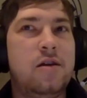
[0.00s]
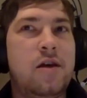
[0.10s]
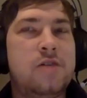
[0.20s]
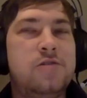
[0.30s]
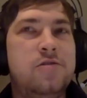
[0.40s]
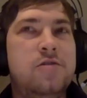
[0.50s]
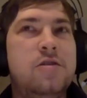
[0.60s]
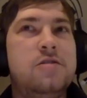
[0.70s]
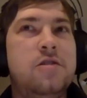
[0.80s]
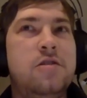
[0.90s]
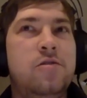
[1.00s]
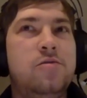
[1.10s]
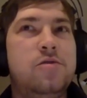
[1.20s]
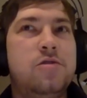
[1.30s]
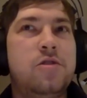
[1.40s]
as soon as
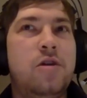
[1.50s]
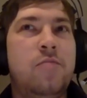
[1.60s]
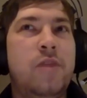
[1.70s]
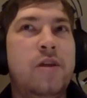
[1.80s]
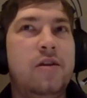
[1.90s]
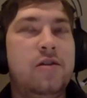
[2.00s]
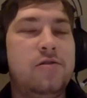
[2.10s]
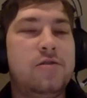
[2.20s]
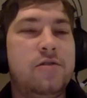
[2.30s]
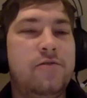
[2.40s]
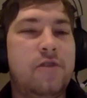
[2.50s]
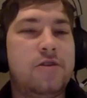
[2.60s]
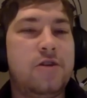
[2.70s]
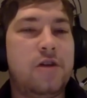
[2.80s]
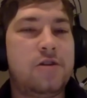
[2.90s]
you start making those
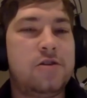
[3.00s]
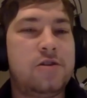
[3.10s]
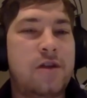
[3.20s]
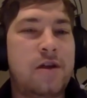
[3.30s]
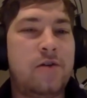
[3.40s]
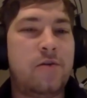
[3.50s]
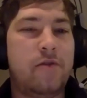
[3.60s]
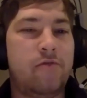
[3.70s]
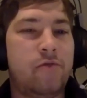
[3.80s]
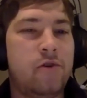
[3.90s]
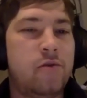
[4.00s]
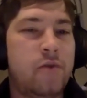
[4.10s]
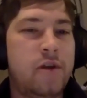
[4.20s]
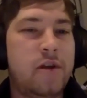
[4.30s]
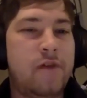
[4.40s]
differentiations, and now you have Rogue
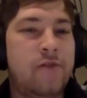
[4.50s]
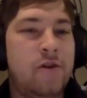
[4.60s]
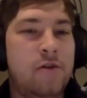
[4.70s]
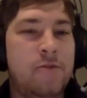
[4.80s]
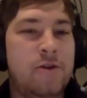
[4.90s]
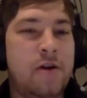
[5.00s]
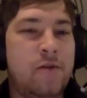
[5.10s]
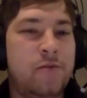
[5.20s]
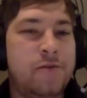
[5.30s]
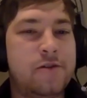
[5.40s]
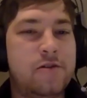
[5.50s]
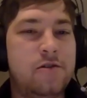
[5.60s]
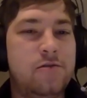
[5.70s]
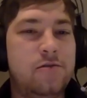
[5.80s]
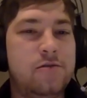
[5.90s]
One in heavy armor and Wizard
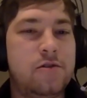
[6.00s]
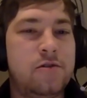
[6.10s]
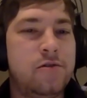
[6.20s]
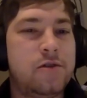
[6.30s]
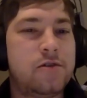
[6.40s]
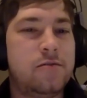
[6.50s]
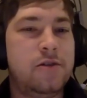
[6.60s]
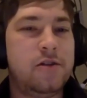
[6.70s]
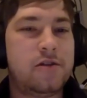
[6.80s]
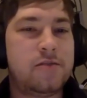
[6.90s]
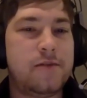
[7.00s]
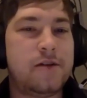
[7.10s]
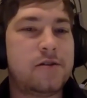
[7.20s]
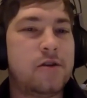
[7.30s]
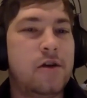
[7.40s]
Two who's doing some healing
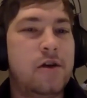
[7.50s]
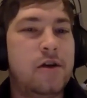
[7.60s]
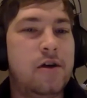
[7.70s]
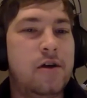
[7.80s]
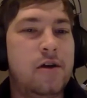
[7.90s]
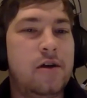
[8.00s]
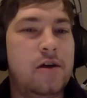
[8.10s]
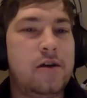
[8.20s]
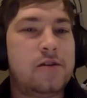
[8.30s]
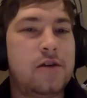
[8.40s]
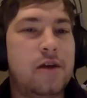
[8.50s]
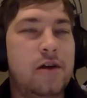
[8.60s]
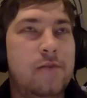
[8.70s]
spells, it's like,